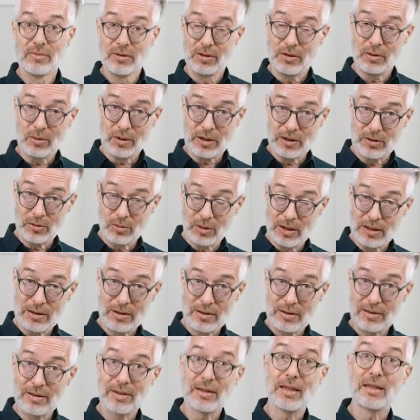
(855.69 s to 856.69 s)
you can read
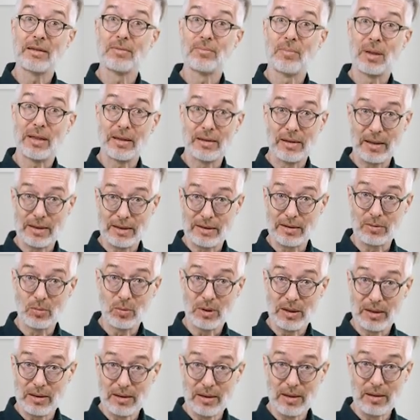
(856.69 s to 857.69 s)
this then by next
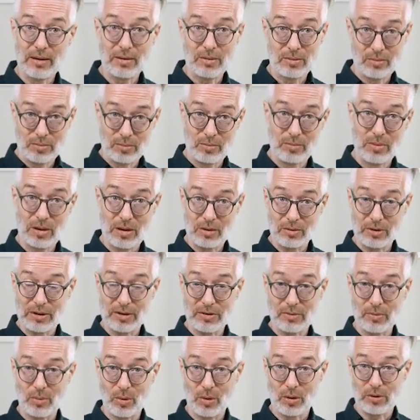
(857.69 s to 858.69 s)
week, how, how
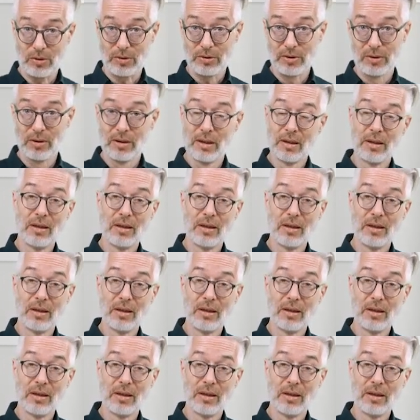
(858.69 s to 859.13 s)
this works.